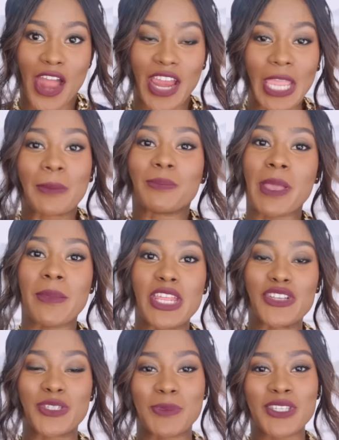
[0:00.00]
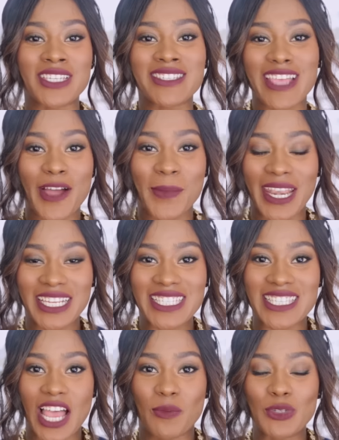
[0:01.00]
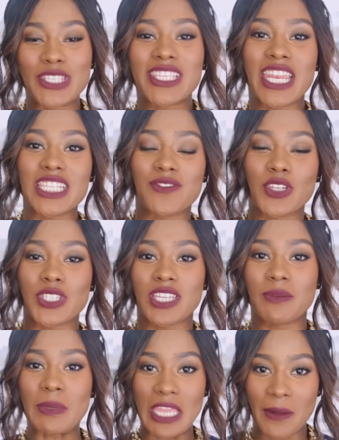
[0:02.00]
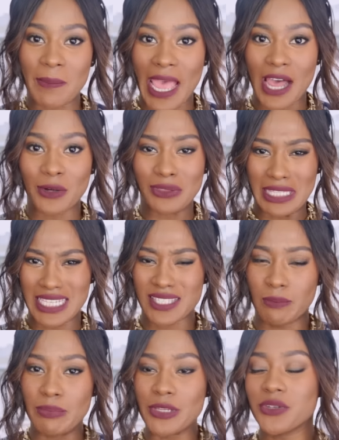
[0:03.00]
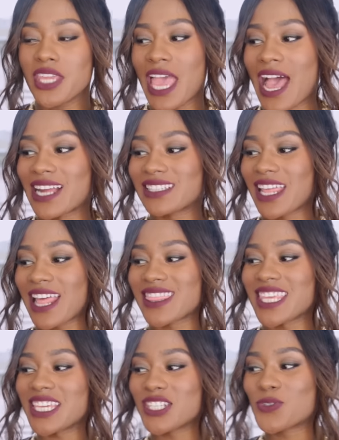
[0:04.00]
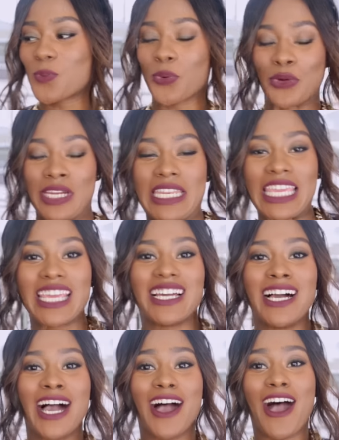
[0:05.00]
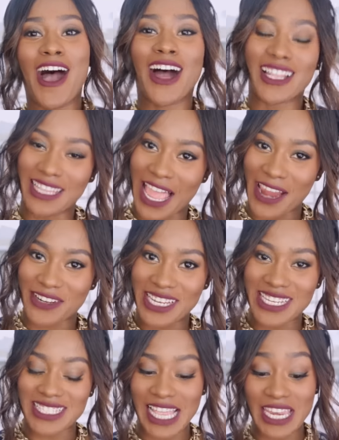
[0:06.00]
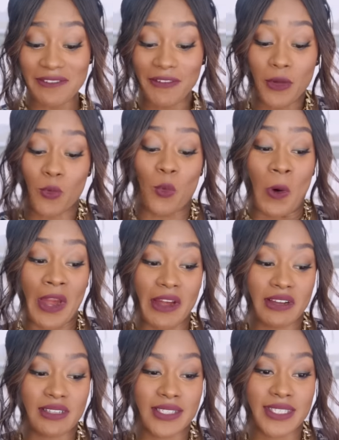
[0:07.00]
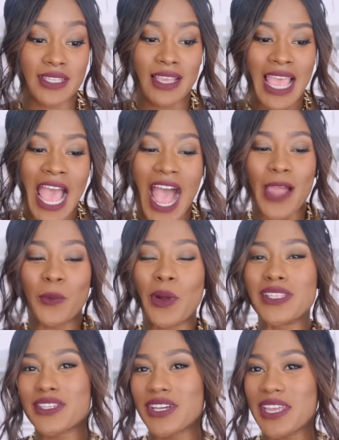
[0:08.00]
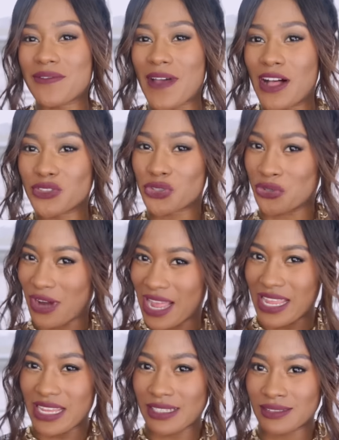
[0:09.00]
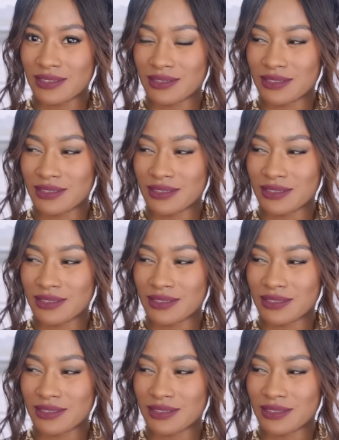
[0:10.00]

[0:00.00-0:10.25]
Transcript: Alright, good videos, Muses. I'm Monicastylemuse. Today's video is going to be about this beauty hack that I think is pretty hilarious. And if it works, I wonder if I'll try it.